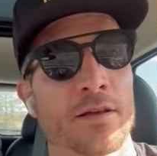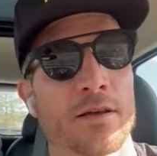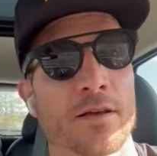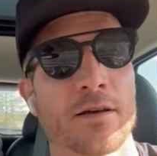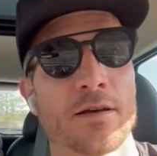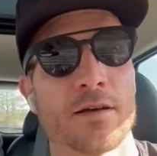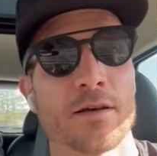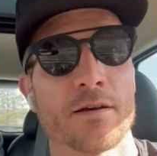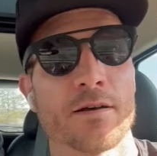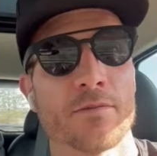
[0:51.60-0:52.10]

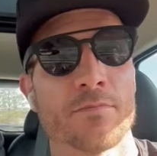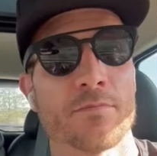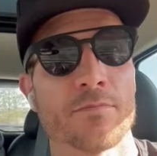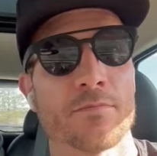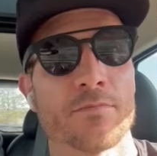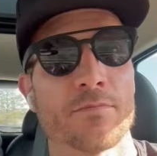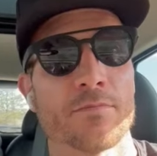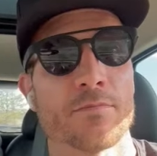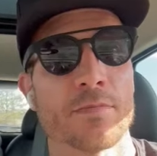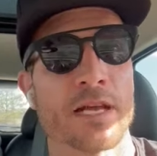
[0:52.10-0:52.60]

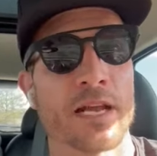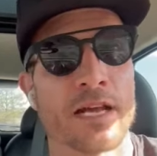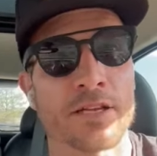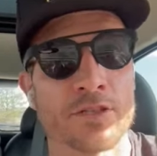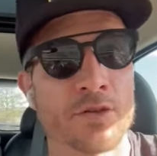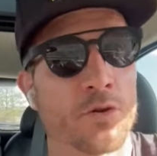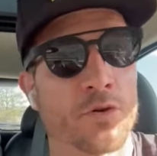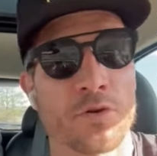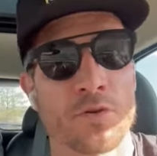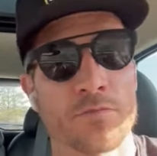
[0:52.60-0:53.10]
And I
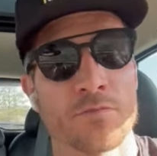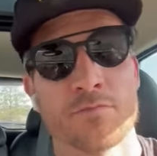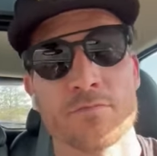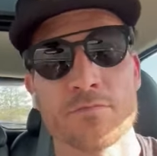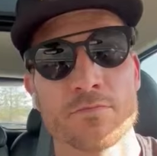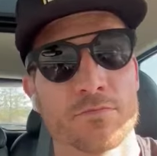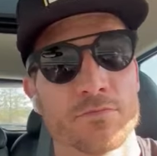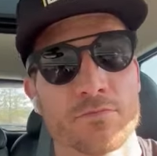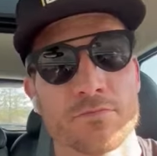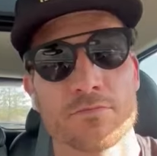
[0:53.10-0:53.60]
told him,
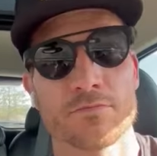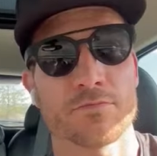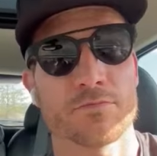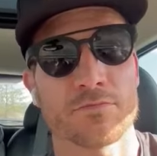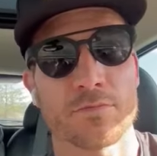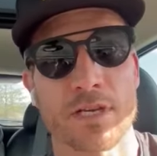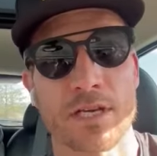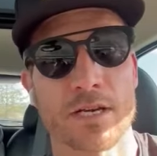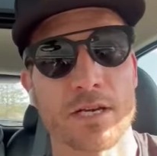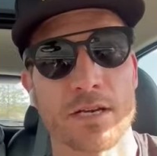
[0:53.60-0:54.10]

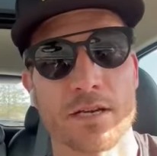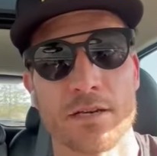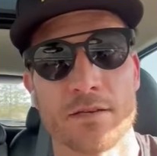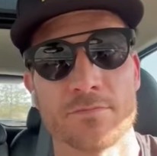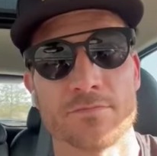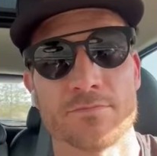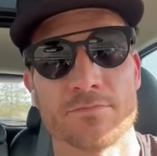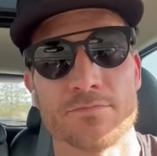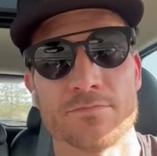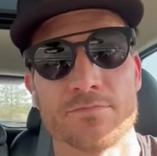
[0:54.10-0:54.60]

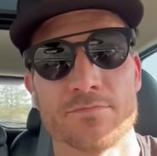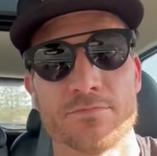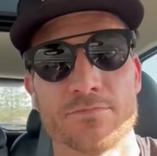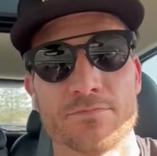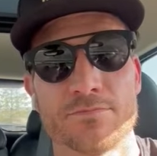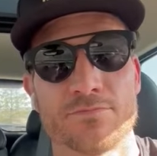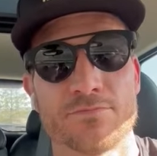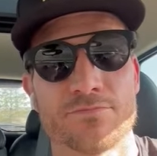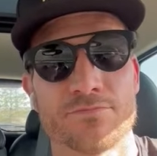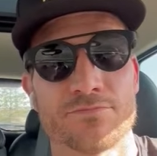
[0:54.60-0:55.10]

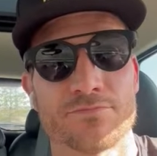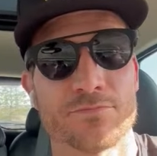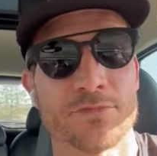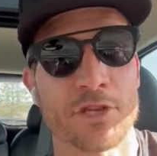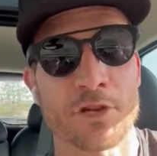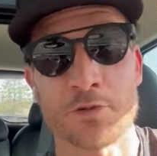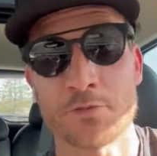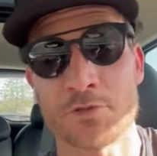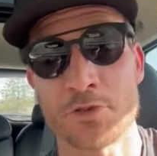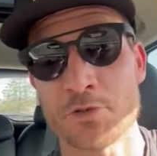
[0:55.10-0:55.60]

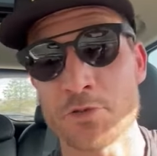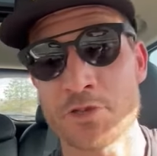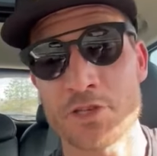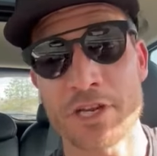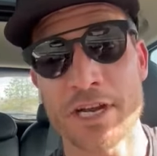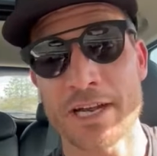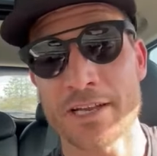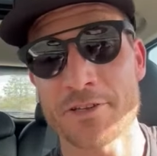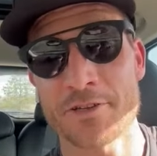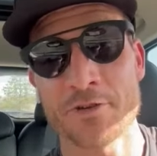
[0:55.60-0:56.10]
do what you
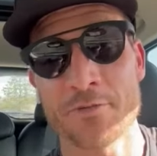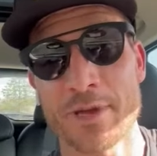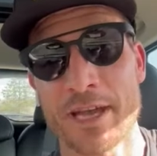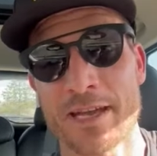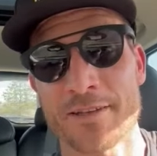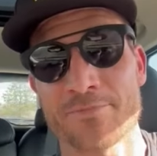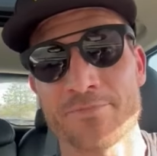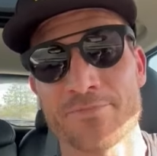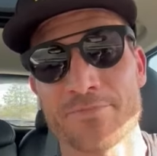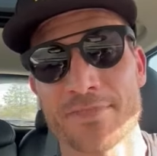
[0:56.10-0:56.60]
got to do,
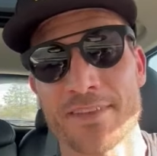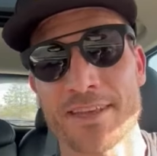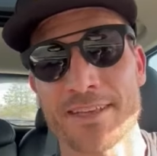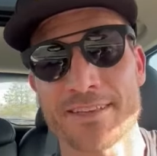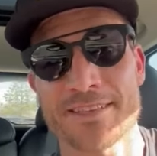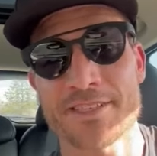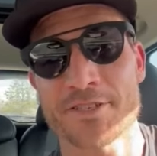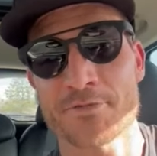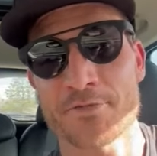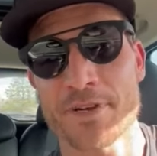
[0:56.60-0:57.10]
man. Like,
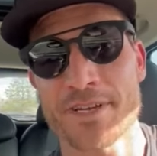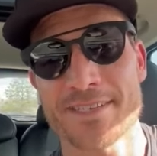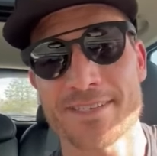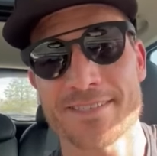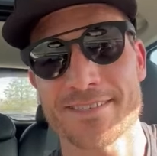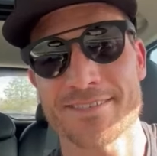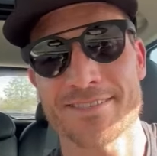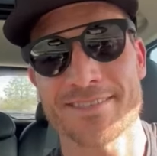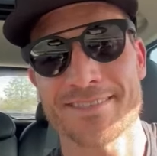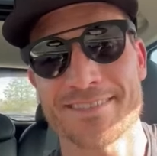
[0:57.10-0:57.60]
this
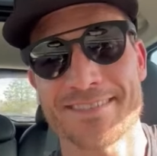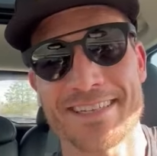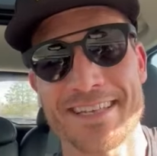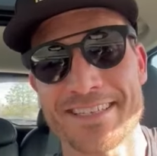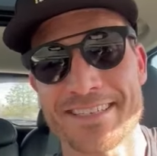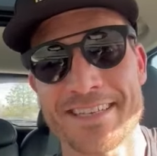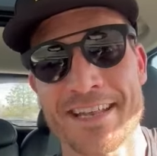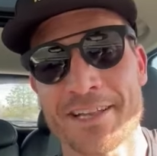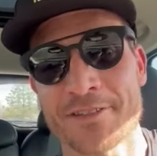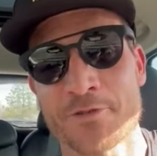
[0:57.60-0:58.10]
race
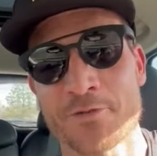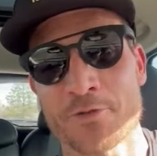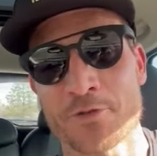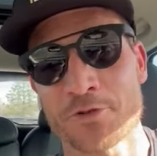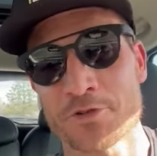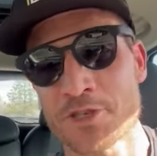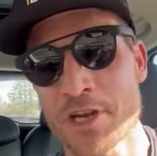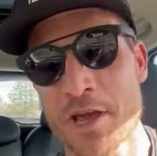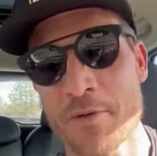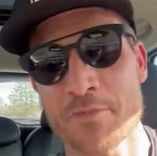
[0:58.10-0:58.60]
is not the
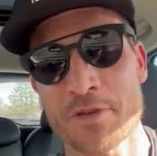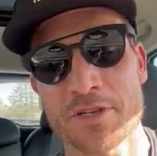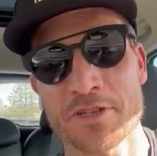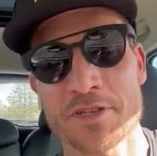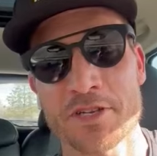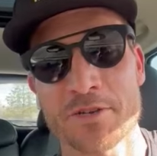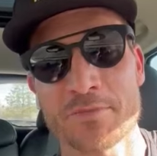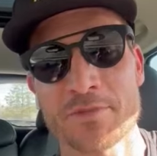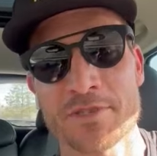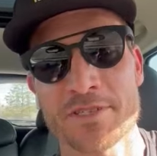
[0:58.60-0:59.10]
world
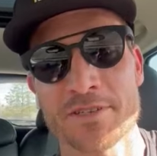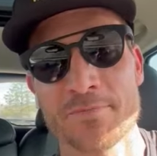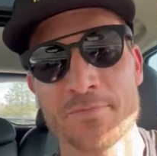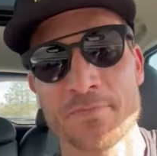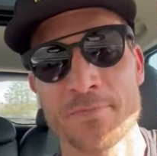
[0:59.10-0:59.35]
championships.